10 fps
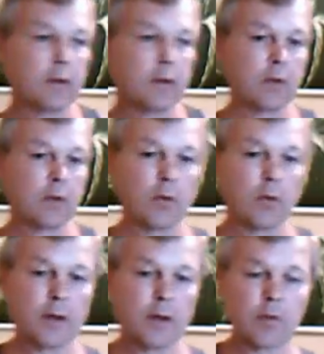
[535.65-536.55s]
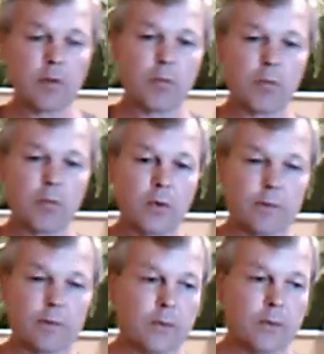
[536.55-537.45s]
where I can smoke it,
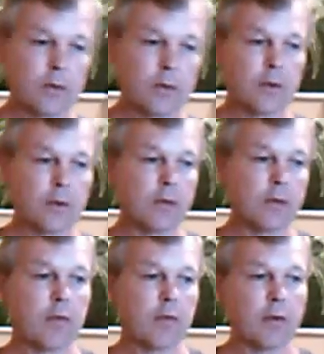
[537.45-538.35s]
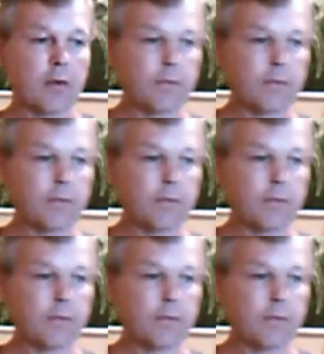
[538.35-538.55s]
and all this stuff.